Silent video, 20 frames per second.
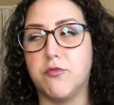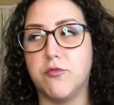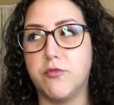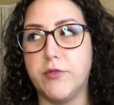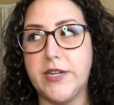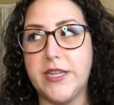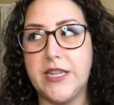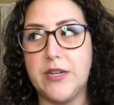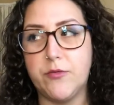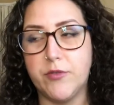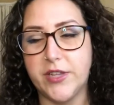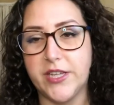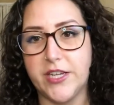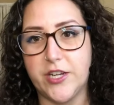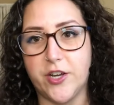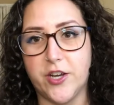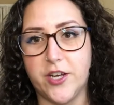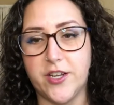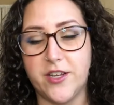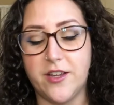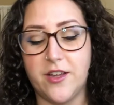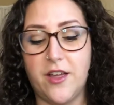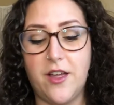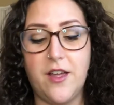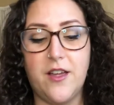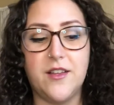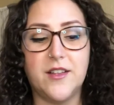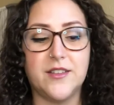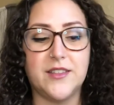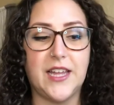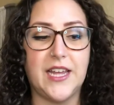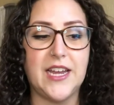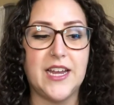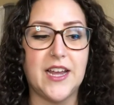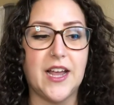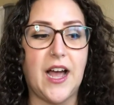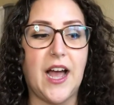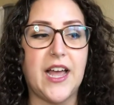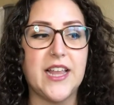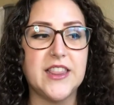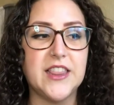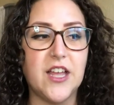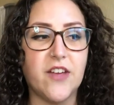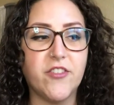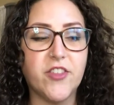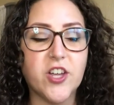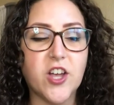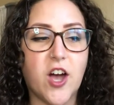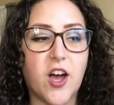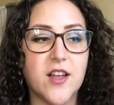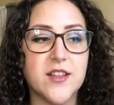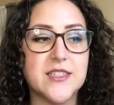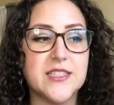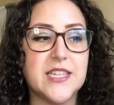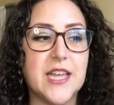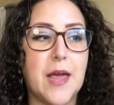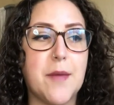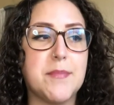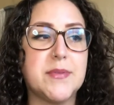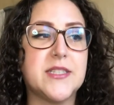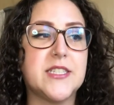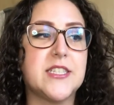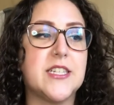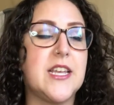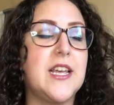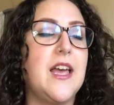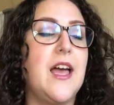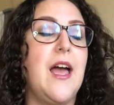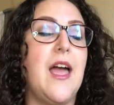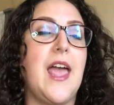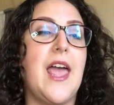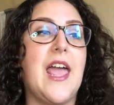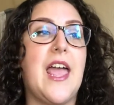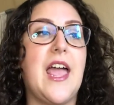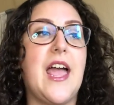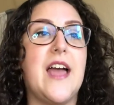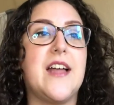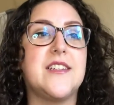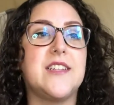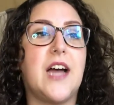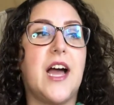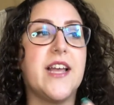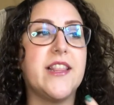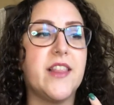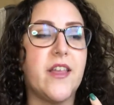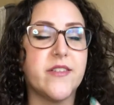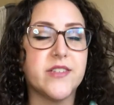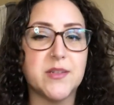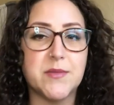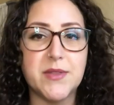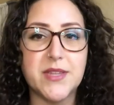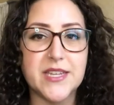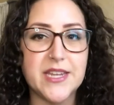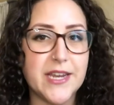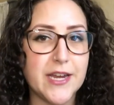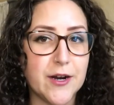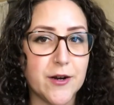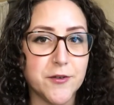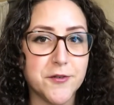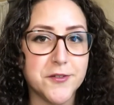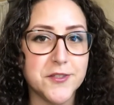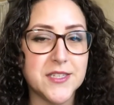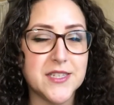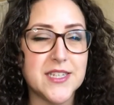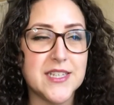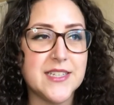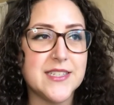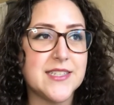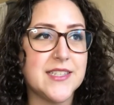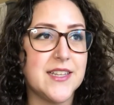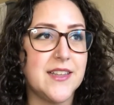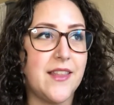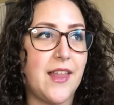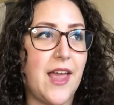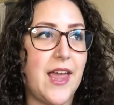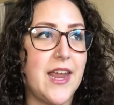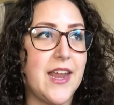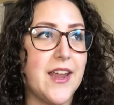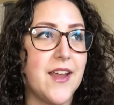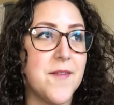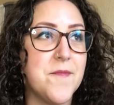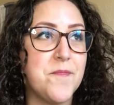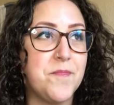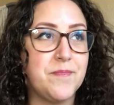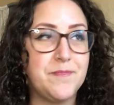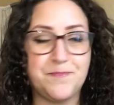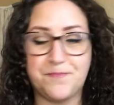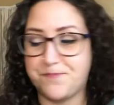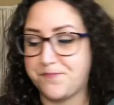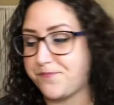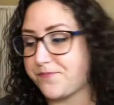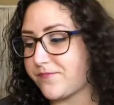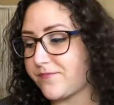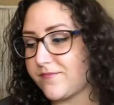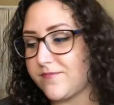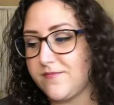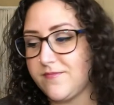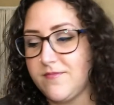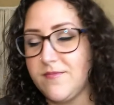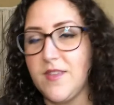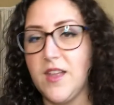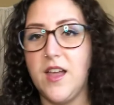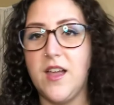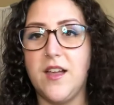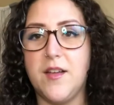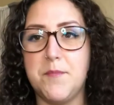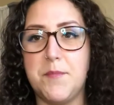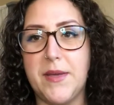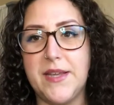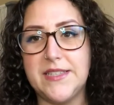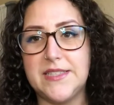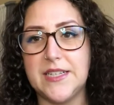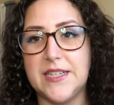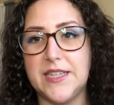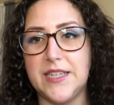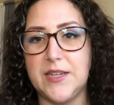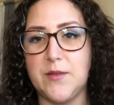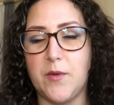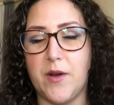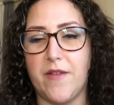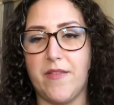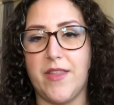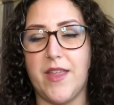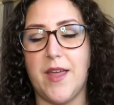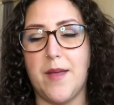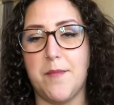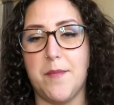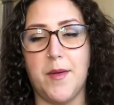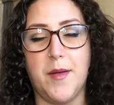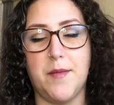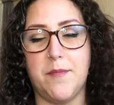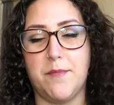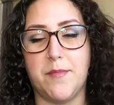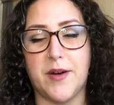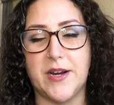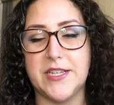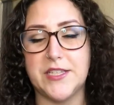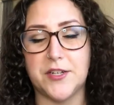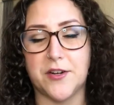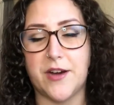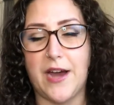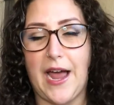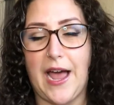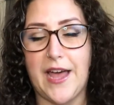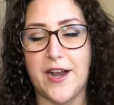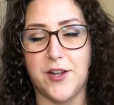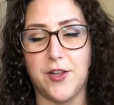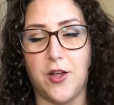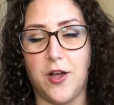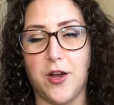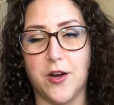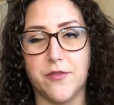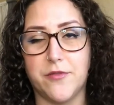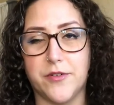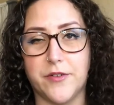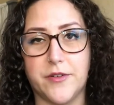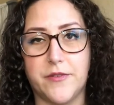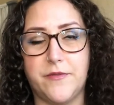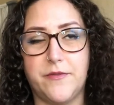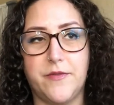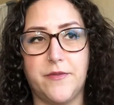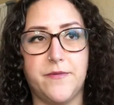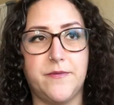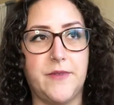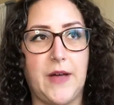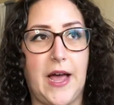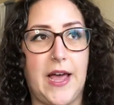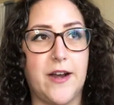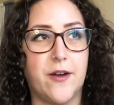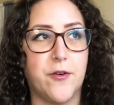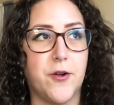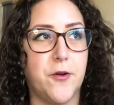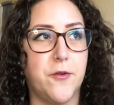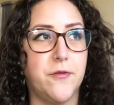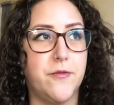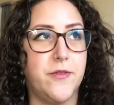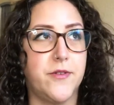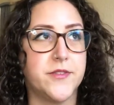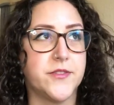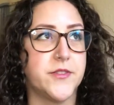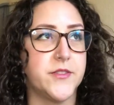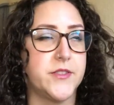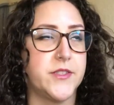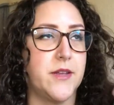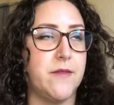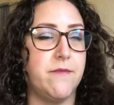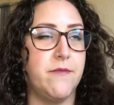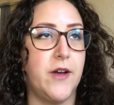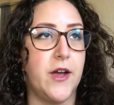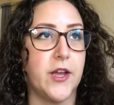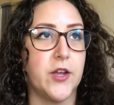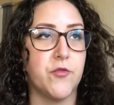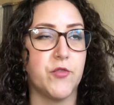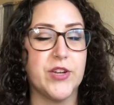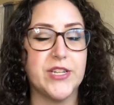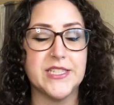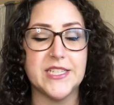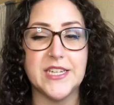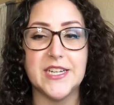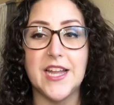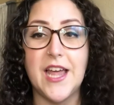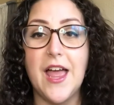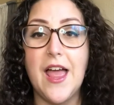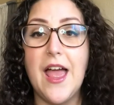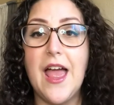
really, really good. Like, I love the concepts and I love some of the characters in this. Like, basically, one of them brings their cat along for I don't know, for some fucking reason